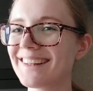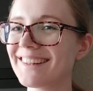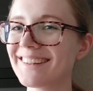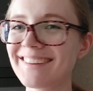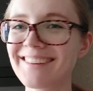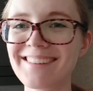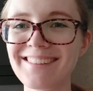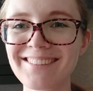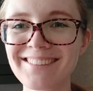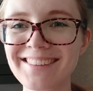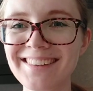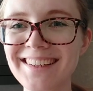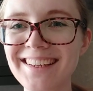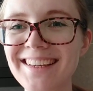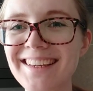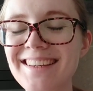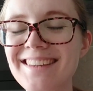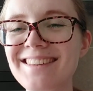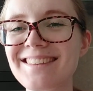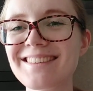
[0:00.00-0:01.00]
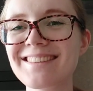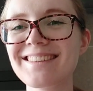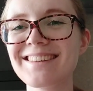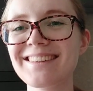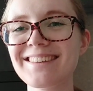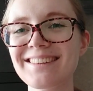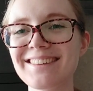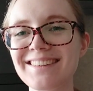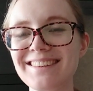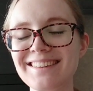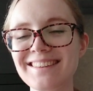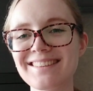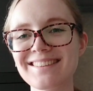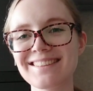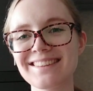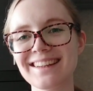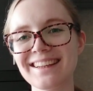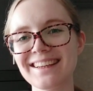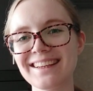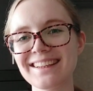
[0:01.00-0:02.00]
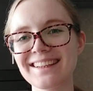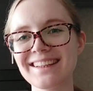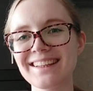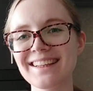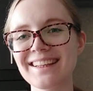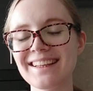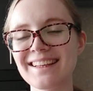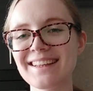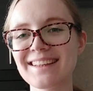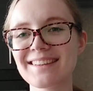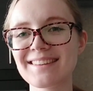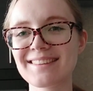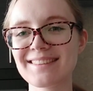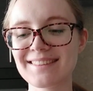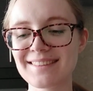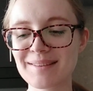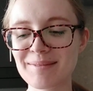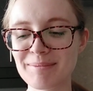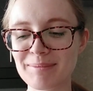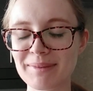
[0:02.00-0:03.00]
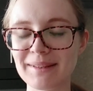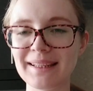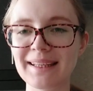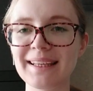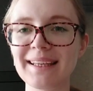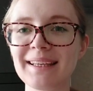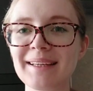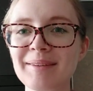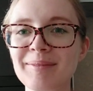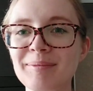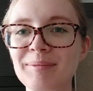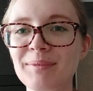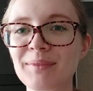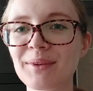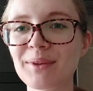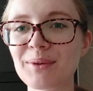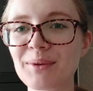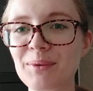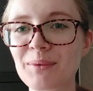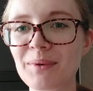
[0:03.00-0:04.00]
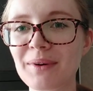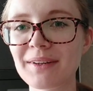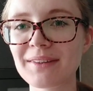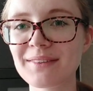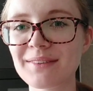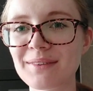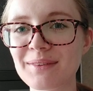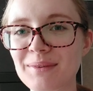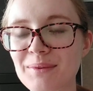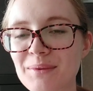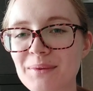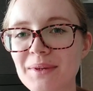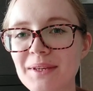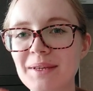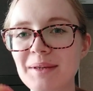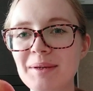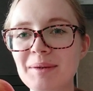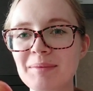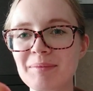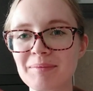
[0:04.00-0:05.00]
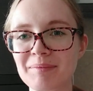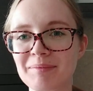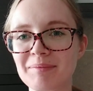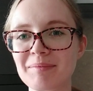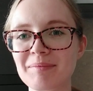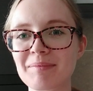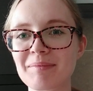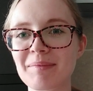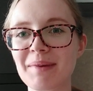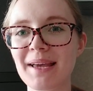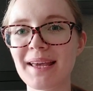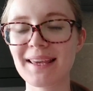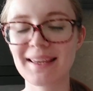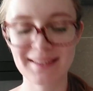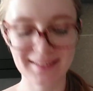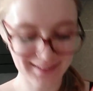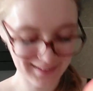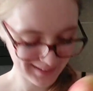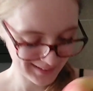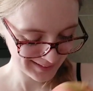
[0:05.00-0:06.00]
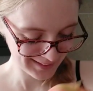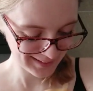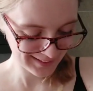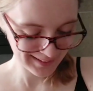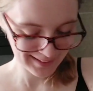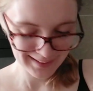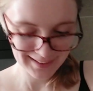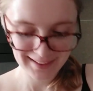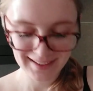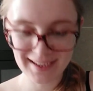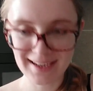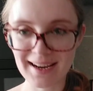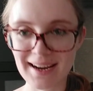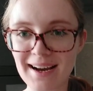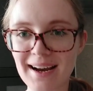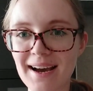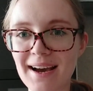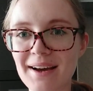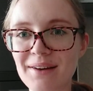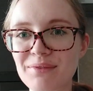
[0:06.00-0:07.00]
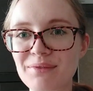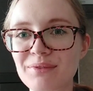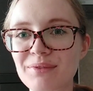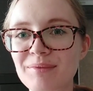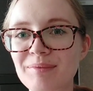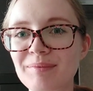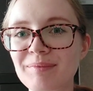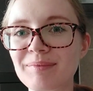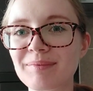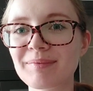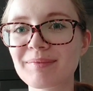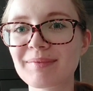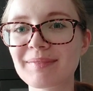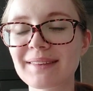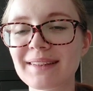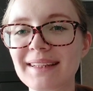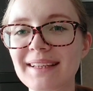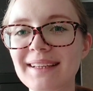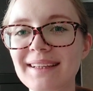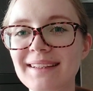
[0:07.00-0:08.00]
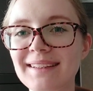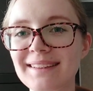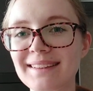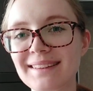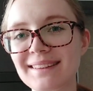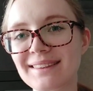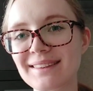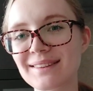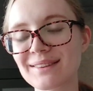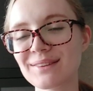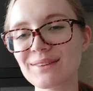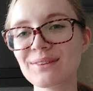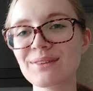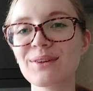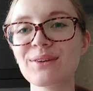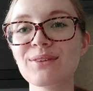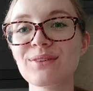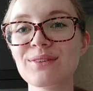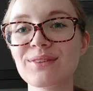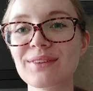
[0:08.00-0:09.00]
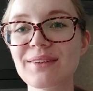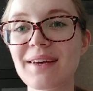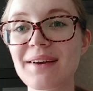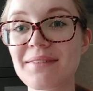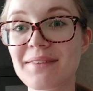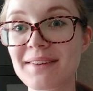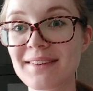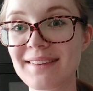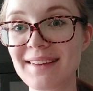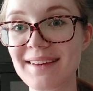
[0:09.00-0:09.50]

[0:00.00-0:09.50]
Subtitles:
No, so it's like simply what we may have, like, not every